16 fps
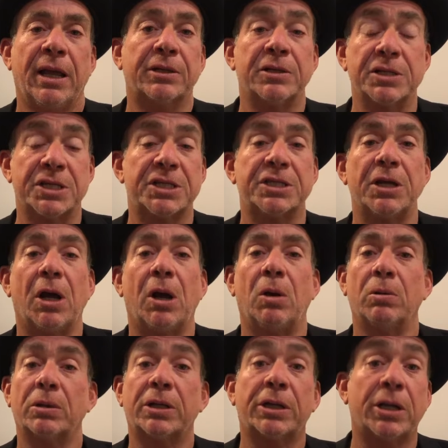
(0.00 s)

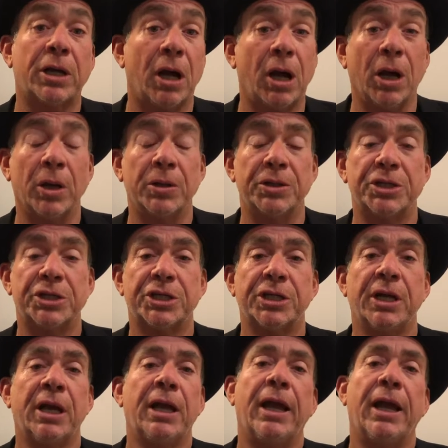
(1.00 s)
consult, coach,